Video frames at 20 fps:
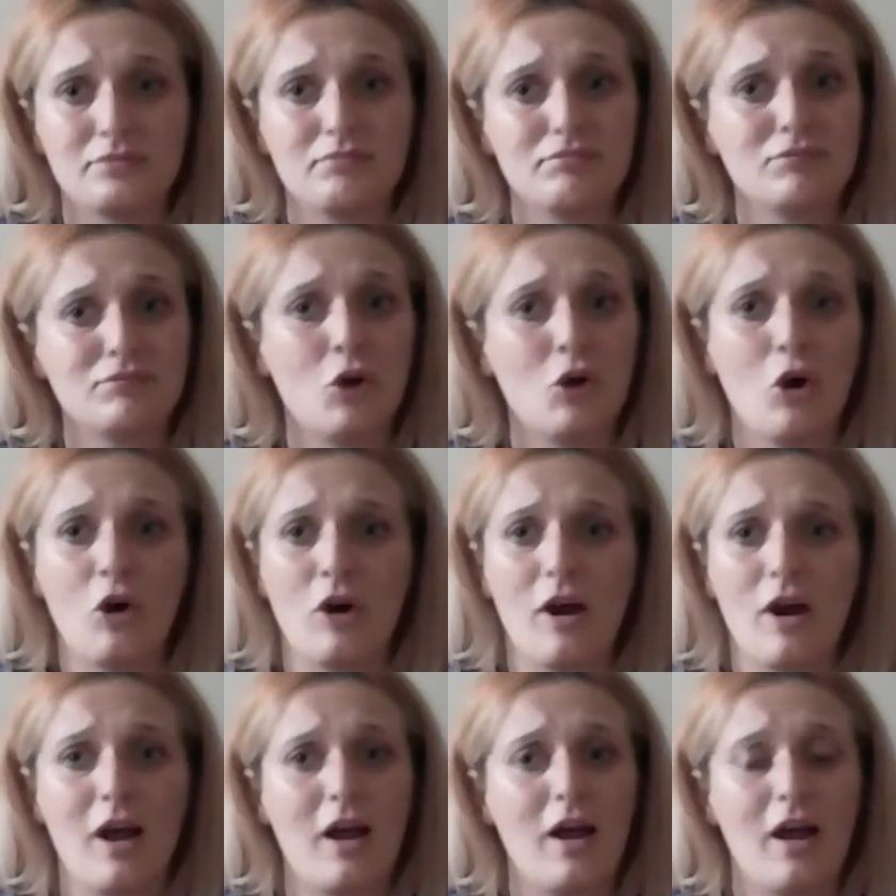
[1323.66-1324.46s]

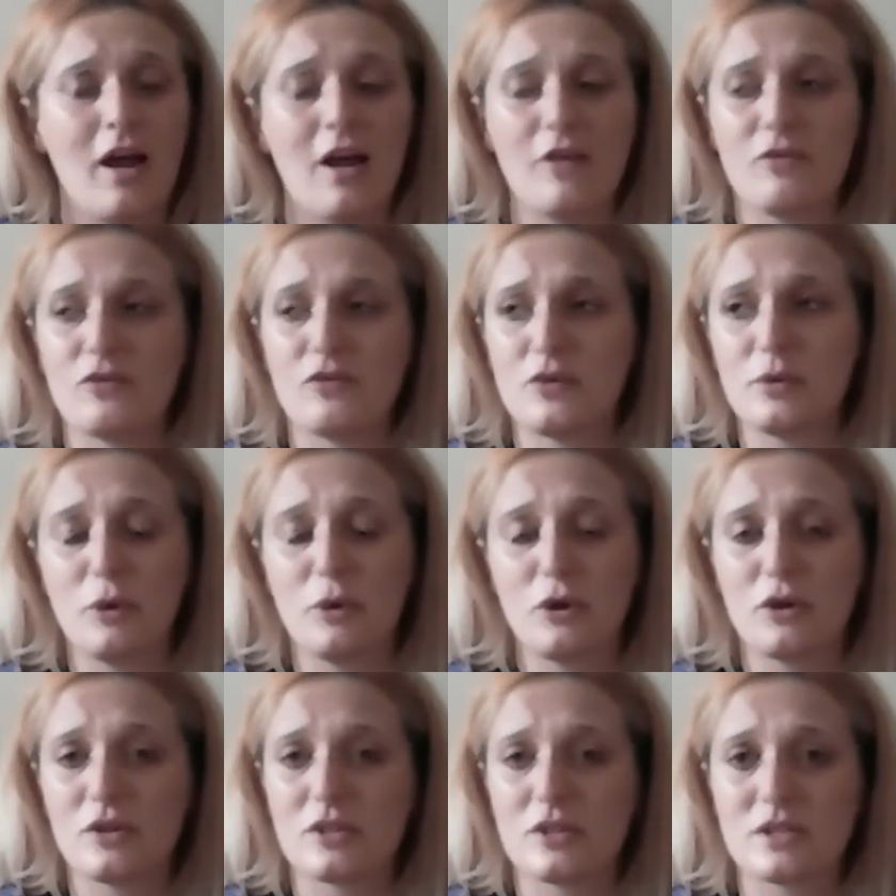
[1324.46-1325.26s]
Not every
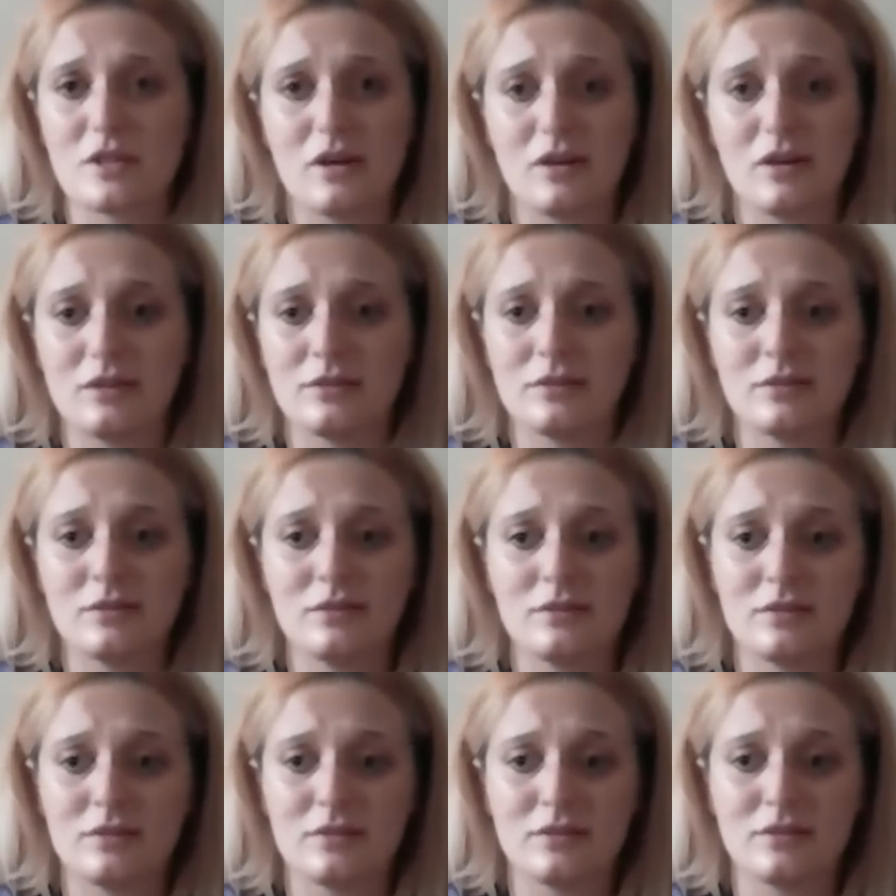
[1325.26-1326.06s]

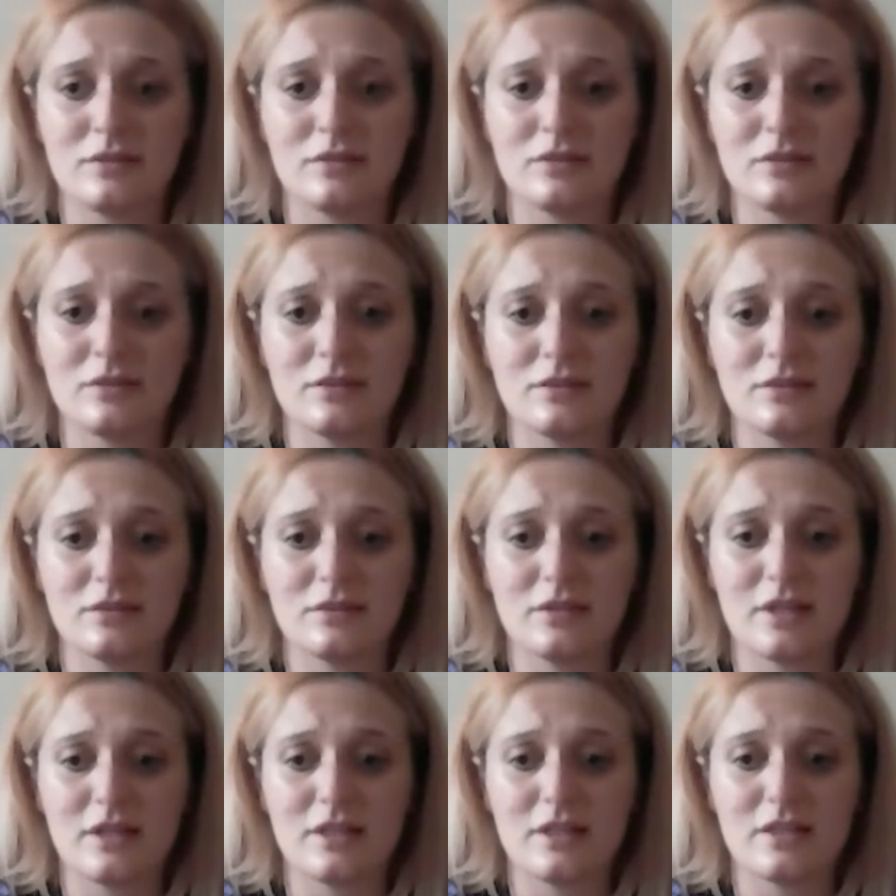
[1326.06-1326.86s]
person
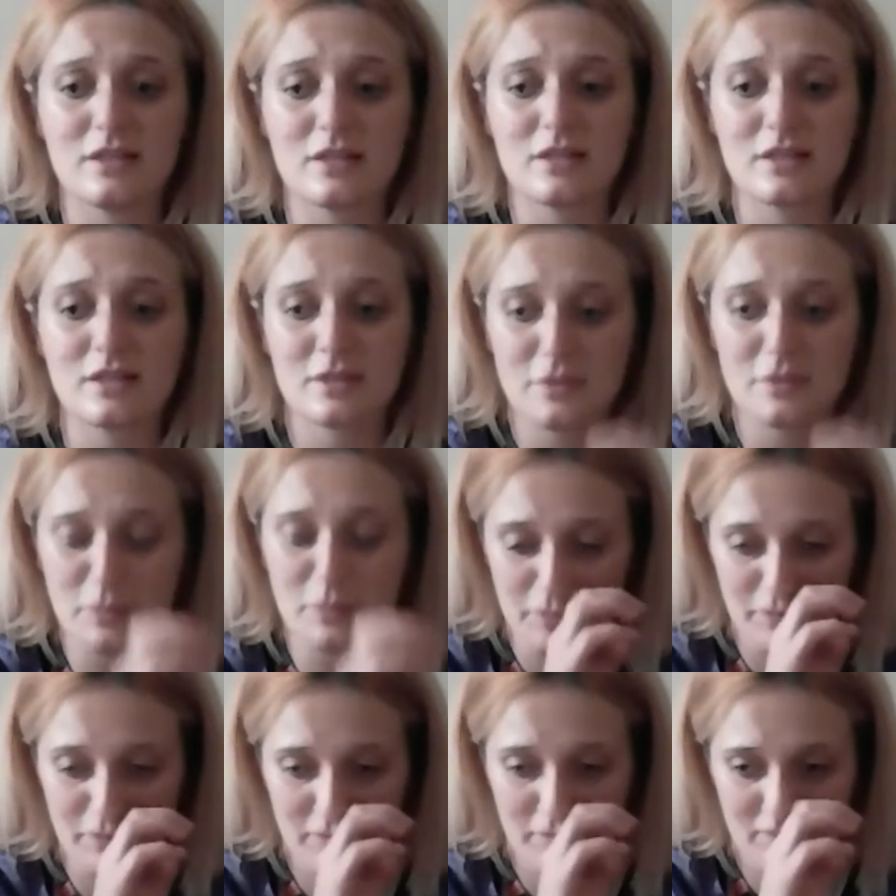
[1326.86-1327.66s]
is
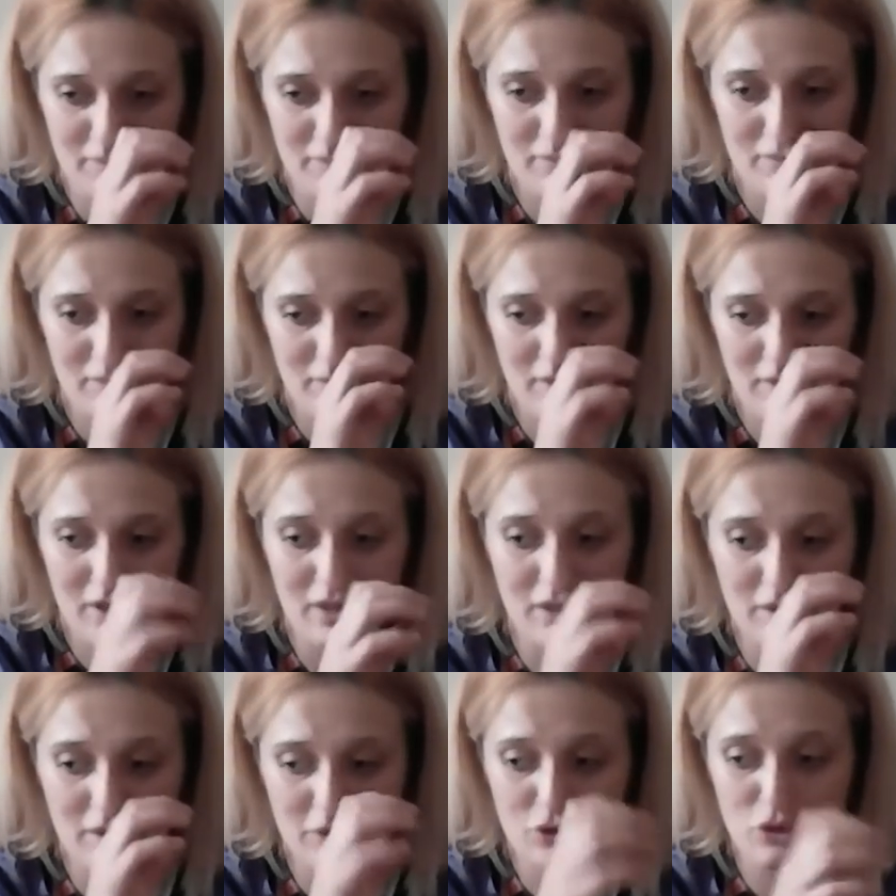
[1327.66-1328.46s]

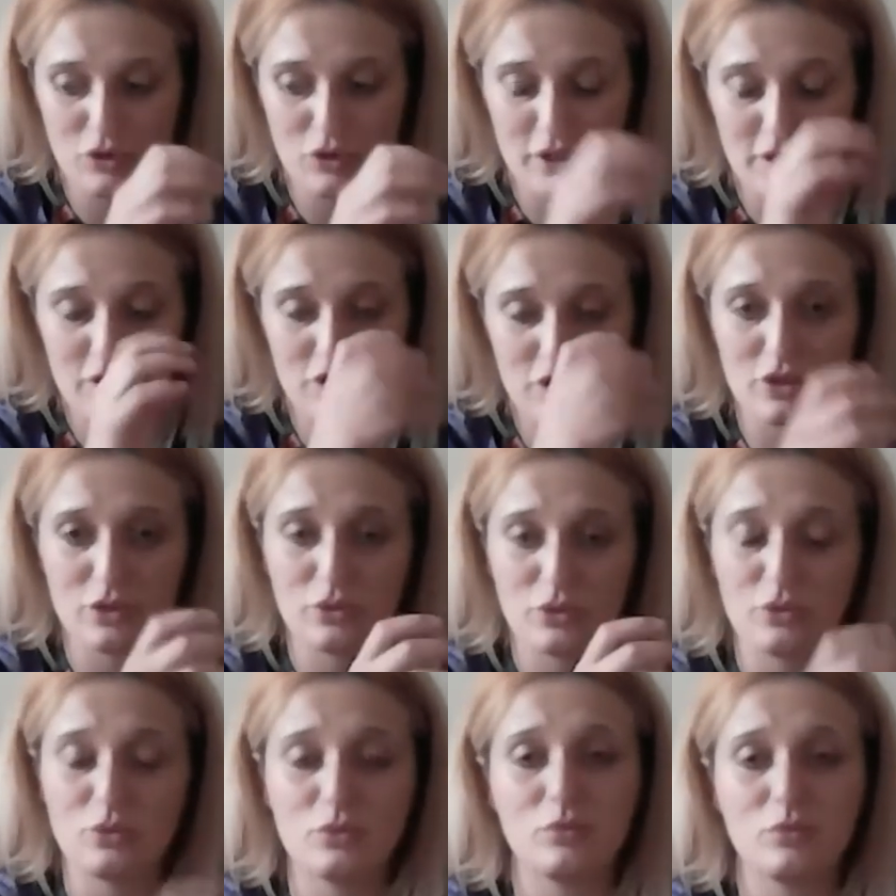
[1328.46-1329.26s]
going to treat
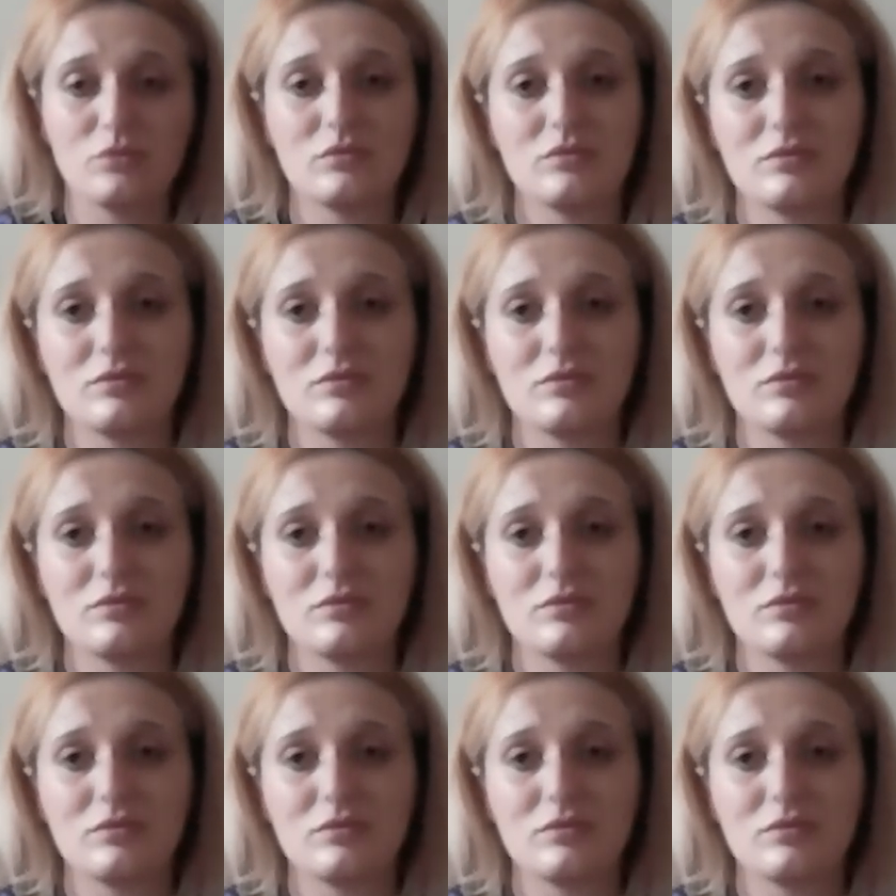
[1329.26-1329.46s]
you